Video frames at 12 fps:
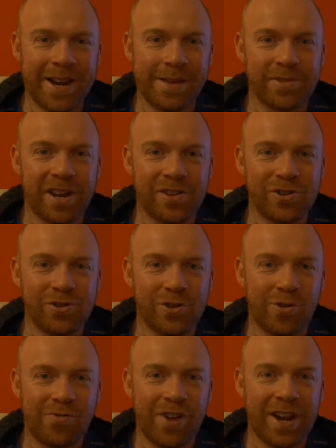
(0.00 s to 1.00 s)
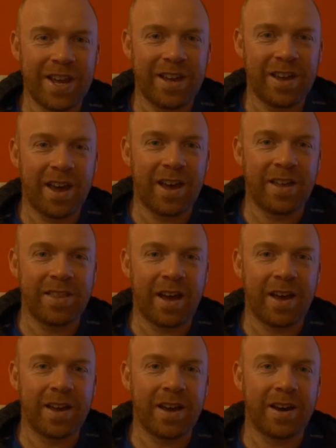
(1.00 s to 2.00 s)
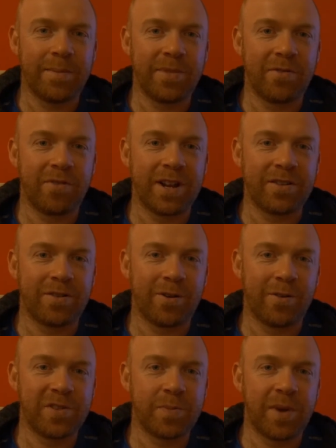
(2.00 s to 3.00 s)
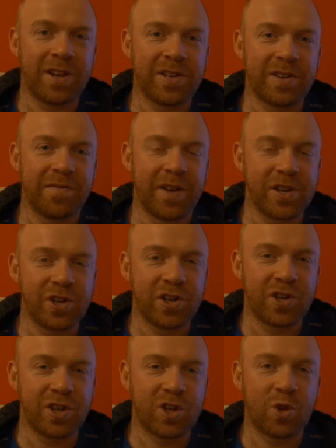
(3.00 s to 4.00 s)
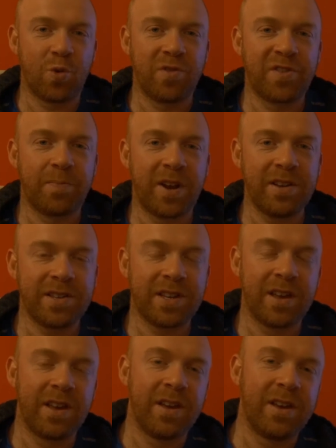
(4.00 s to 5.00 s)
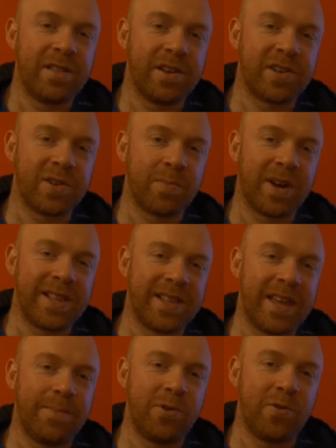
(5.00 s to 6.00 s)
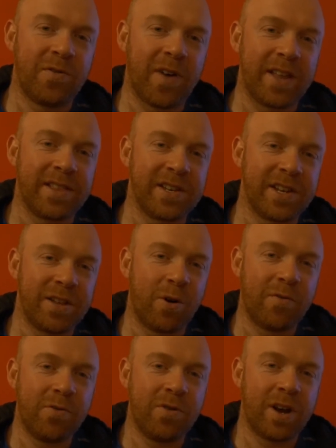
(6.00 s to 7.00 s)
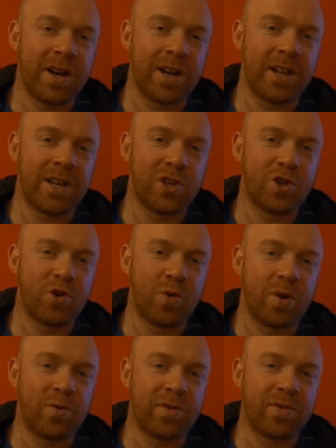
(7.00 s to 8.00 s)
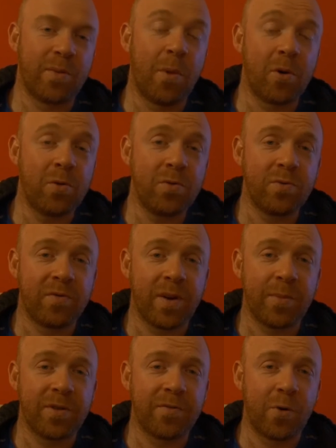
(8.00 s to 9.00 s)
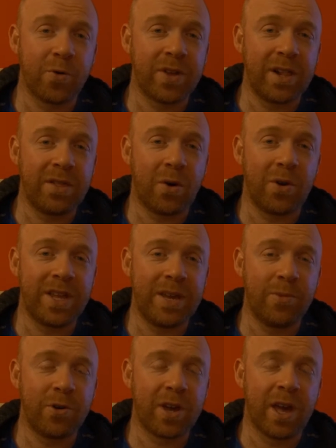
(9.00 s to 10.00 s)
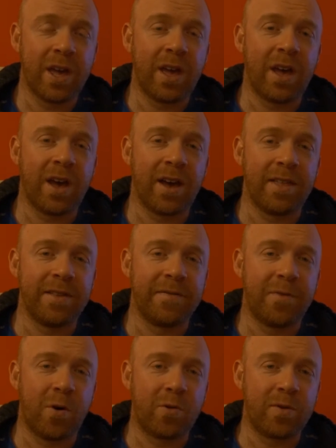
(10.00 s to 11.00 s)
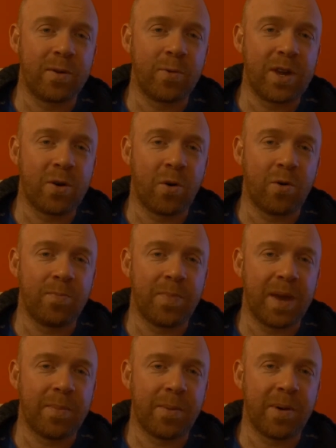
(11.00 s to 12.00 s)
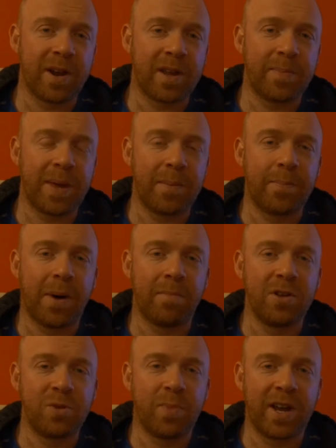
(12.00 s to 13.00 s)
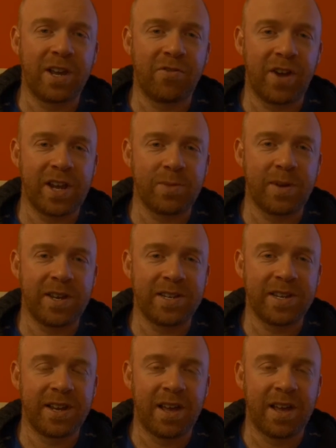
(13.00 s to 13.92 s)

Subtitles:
name's Andrew John Rainnie and I am the writer of Spirits of Vengeance, The Stone of Spirits. This is my debut fantasy novel and it's due out tomorrow, November the 14th on ebook, and the following week on paperback, being published by CreateSpace.